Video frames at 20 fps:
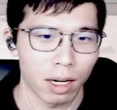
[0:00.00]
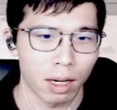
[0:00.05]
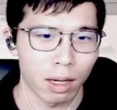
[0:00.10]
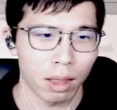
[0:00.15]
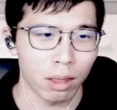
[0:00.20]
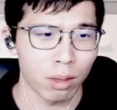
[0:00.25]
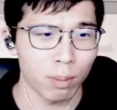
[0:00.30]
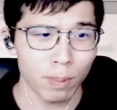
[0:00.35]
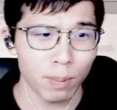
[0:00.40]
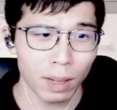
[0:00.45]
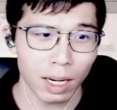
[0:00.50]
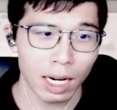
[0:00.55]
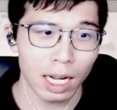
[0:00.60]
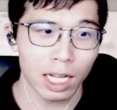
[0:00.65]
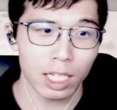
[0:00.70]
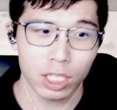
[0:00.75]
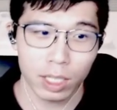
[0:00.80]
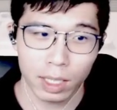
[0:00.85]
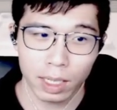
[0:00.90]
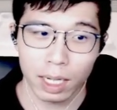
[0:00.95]
super
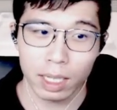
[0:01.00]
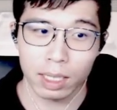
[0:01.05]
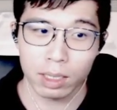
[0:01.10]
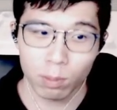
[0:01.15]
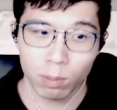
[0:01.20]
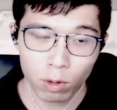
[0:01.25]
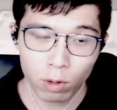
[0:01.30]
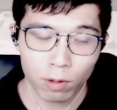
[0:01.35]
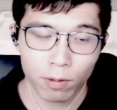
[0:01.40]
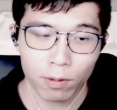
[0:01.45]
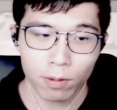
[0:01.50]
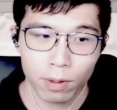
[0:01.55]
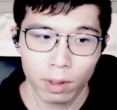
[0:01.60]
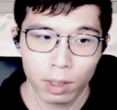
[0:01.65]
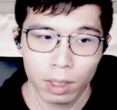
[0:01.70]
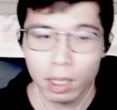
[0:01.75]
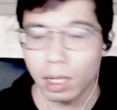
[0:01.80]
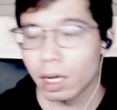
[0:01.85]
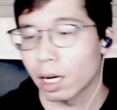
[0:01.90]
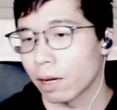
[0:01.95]
large knight move.
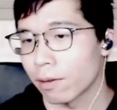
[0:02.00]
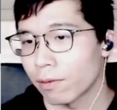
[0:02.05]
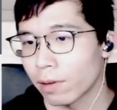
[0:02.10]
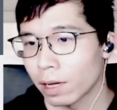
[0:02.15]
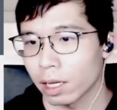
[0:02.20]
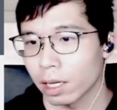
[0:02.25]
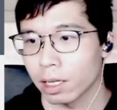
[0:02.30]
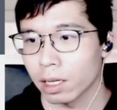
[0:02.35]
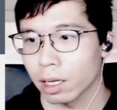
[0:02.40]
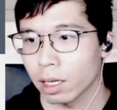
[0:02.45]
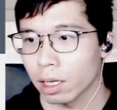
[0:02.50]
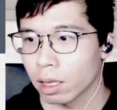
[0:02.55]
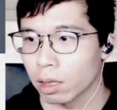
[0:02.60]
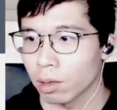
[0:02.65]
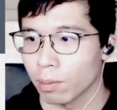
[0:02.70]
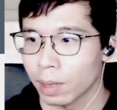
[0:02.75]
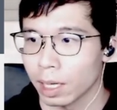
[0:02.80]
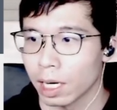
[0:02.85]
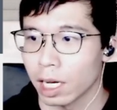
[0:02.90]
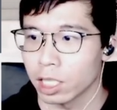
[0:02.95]
I think
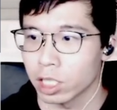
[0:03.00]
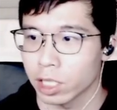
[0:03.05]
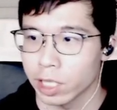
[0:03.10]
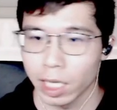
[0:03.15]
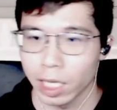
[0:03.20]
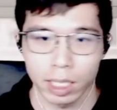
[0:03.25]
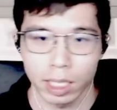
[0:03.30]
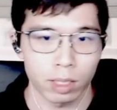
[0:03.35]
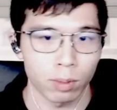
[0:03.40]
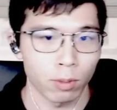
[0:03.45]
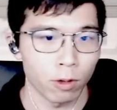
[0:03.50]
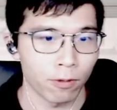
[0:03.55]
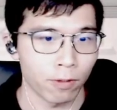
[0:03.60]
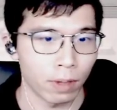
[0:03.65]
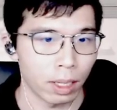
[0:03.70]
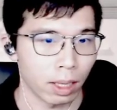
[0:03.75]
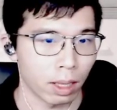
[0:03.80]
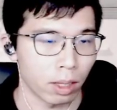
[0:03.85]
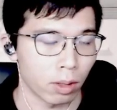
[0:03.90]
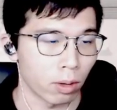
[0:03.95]
super large knight move
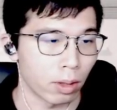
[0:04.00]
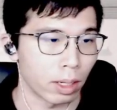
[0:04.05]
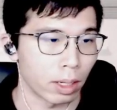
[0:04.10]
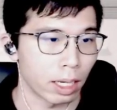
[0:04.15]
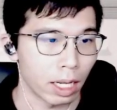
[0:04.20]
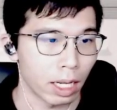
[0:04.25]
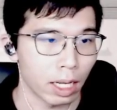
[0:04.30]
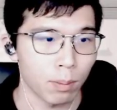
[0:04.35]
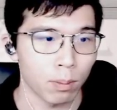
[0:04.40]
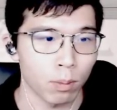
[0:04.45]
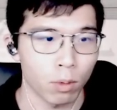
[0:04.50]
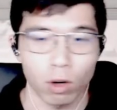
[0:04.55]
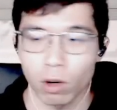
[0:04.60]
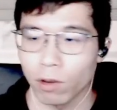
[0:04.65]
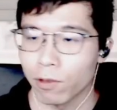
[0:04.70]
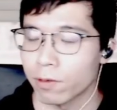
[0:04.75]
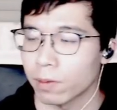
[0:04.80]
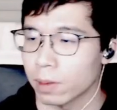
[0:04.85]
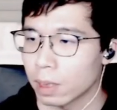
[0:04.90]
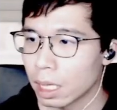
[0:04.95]
is the name
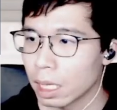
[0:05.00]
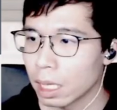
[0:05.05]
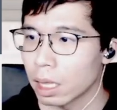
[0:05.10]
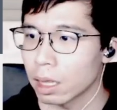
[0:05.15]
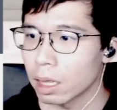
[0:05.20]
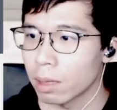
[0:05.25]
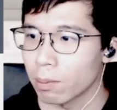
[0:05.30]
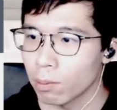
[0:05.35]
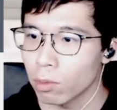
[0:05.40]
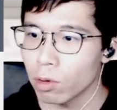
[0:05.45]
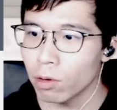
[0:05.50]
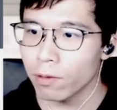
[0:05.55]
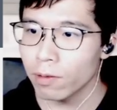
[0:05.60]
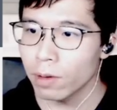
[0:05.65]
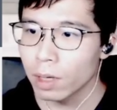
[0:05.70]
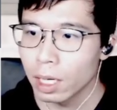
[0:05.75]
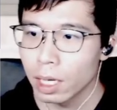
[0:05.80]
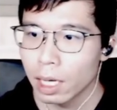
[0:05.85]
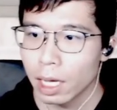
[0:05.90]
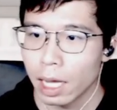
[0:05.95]
of this move.
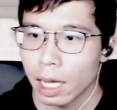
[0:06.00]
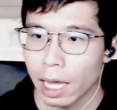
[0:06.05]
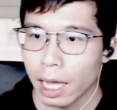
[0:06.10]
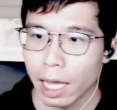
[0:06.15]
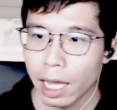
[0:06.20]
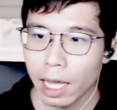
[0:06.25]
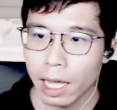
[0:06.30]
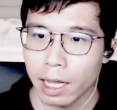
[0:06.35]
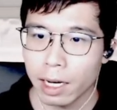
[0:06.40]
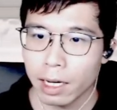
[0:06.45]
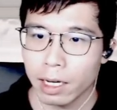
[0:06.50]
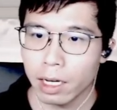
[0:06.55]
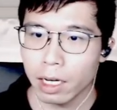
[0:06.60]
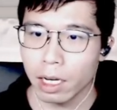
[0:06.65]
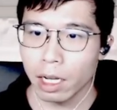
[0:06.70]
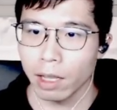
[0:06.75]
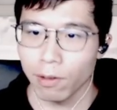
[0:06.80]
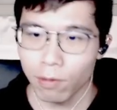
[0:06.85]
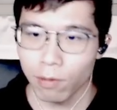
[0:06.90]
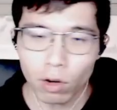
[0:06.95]
And
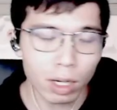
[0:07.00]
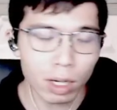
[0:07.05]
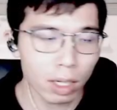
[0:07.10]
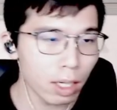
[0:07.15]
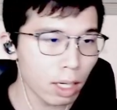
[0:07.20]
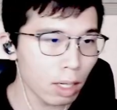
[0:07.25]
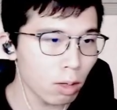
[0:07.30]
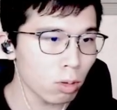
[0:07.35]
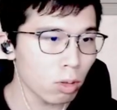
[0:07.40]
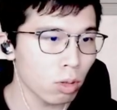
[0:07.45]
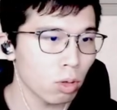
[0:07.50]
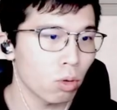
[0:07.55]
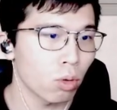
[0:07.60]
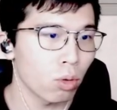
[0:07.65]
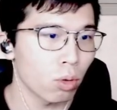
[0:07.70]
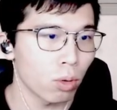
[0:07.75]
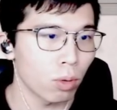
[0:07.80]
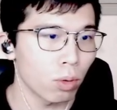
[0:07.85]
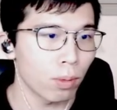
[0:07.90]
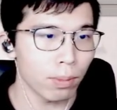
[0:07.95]
if you are new
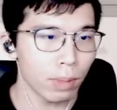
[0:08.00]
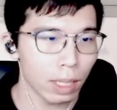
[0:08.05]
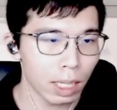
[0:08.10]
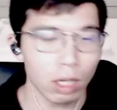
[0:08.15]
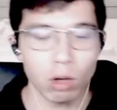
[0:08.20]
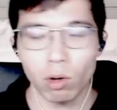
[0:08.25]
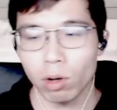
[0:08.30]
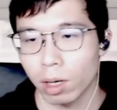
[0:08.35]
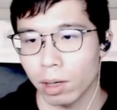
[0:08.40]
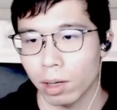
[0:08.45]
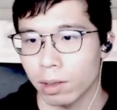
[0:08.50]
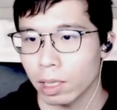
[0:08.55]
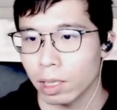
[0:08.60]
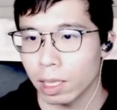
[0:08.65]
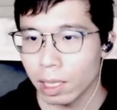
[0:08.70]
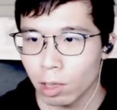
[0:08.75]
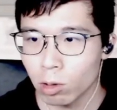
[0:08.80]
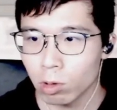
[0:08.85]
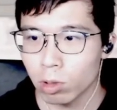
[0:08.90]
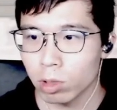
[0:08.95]
to me or
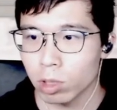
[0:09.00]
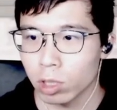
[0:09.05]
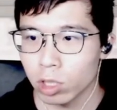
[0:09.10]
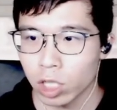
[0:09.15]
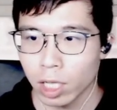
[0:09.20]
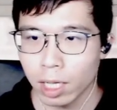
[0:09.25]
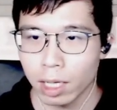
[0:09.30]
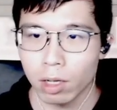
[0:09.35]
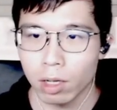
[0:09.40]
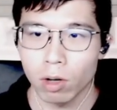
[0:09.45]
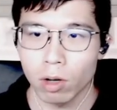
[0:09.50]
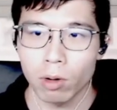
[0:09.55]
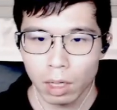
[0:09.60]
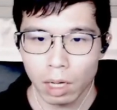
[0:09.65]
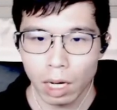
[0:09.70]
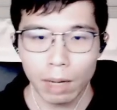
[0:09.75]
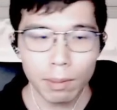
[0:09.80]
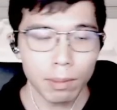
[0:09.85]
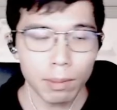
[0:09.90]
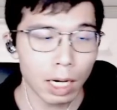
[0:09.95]
new to the channel,
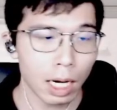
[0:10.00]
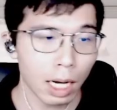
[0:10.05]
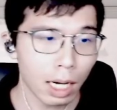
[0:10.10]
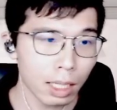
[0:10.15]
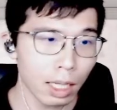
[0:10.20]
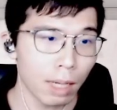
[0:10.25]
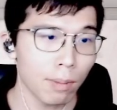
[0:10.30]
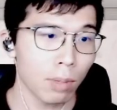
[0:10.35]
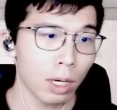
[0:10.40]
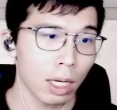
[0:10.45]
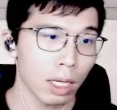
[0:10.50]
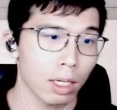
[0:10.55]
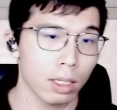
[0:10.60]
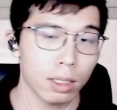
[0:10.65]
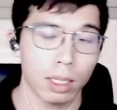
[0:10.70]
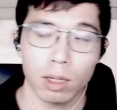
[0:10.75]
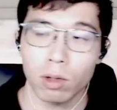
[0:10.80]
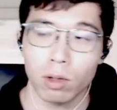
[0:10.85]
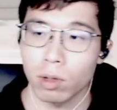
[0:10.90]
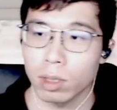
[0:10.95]
I'm a high down
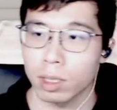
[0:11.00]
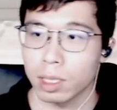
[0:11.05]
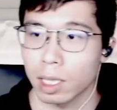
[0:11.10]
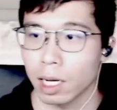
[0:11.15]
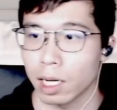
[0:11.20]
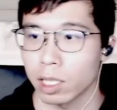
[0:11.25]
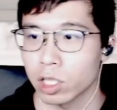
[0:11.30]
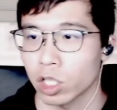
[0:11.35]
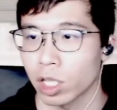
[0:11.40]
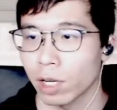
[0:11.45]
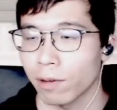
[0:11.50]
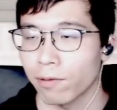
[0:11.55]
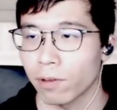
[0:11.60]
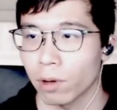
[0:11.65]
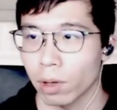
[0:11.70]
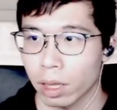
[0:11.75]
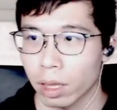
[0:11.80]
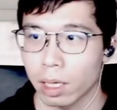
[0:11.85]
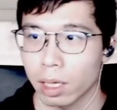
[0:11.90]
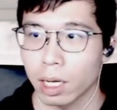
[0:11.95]
player that could achieve
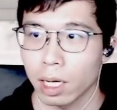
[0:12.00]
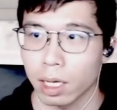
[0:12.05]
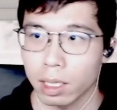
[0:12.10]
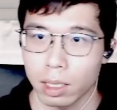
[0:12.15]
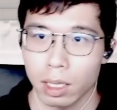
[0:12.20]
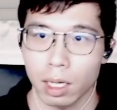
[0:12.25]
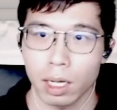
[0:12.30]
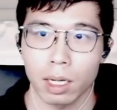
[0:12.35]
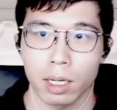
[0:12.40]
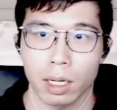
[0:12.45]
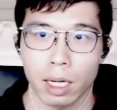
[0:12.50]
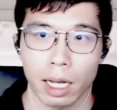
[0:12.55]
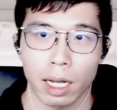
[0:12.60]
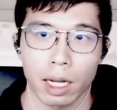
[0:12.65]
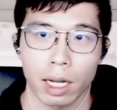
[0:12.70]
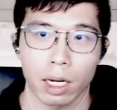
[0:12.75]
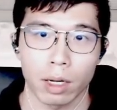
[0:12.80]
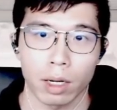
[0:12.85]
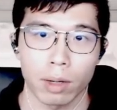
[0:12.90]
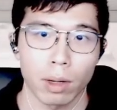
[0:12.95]
Force 9 down,
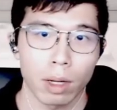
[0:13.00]
and